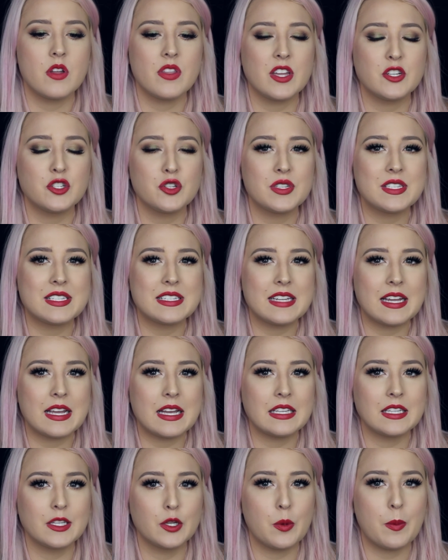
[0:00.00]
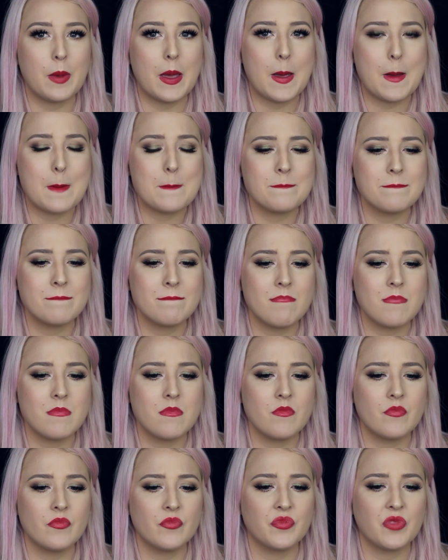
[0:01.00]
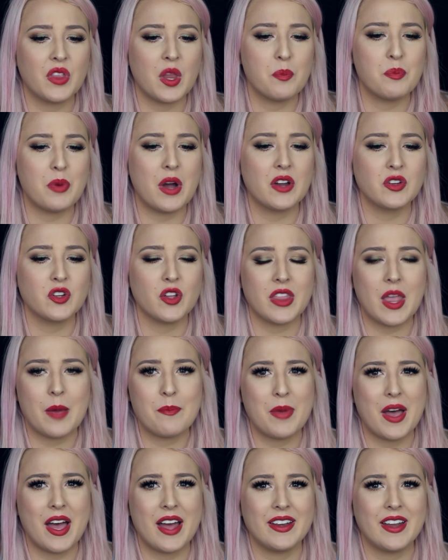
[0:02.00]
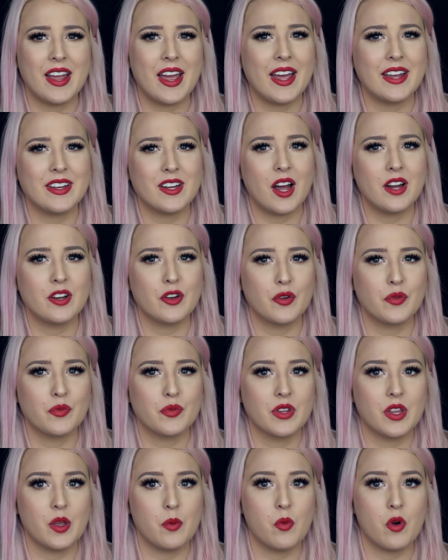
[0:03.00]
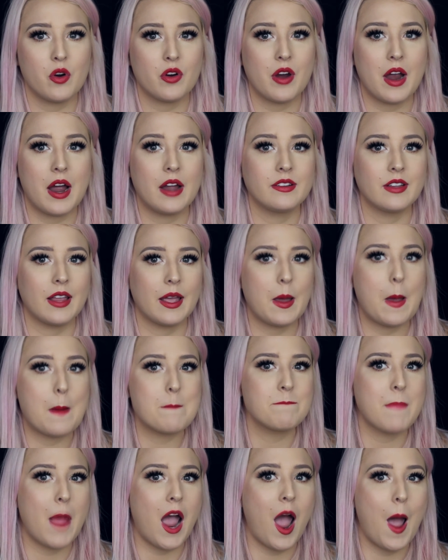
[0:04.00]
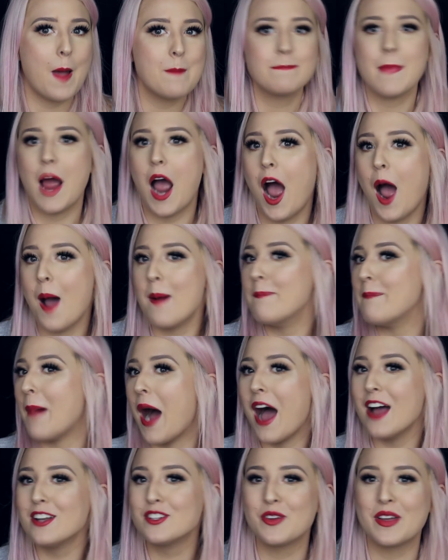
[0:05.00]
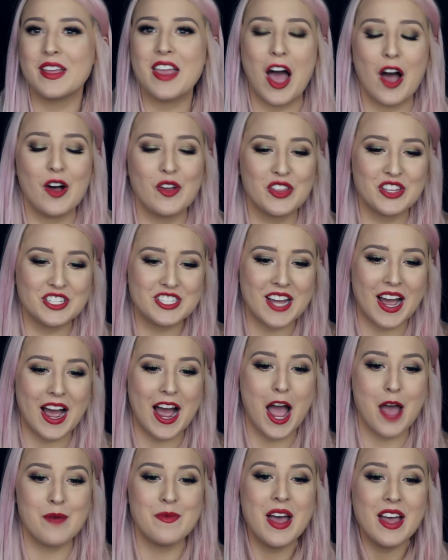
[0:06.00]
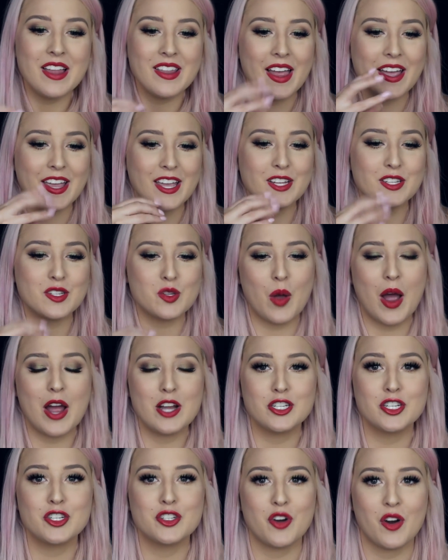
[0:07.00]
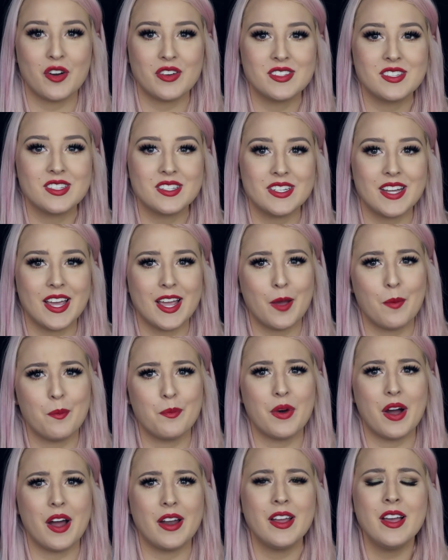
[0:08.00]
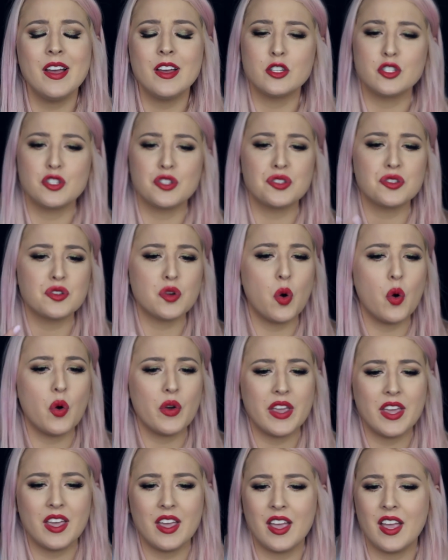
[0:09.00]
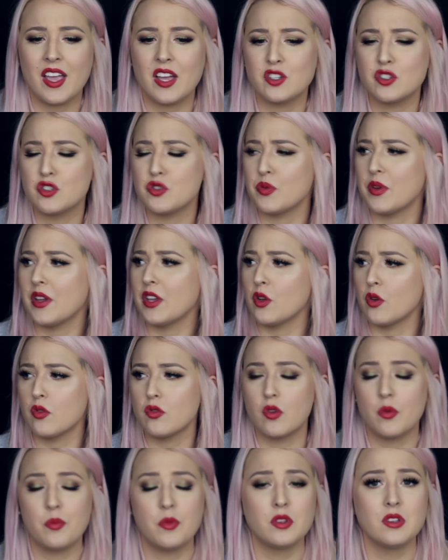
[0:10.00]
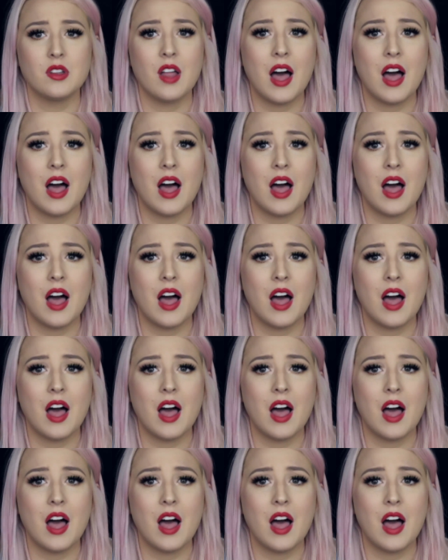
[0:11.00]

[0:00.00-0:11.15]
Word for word: they just stick a little bit, but not that bad. And I don't really walk around like doing that all the time. Like it is quite a strong stick, but just talking and doing your normal